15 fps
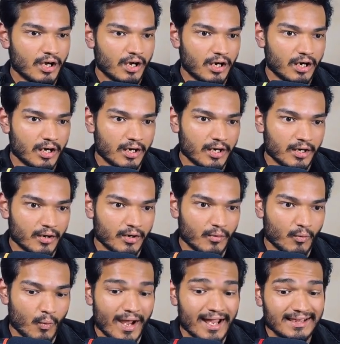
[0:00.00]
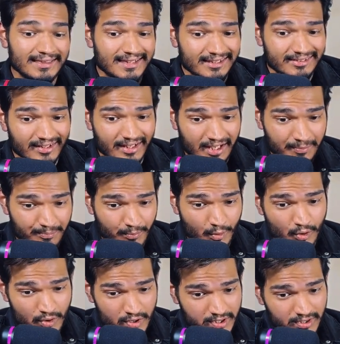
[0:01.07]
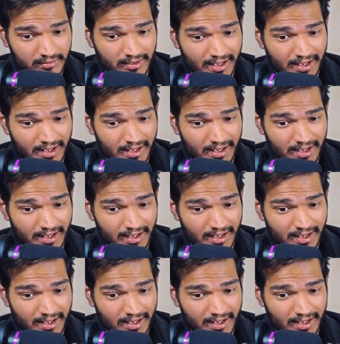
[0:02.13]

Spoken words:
While this report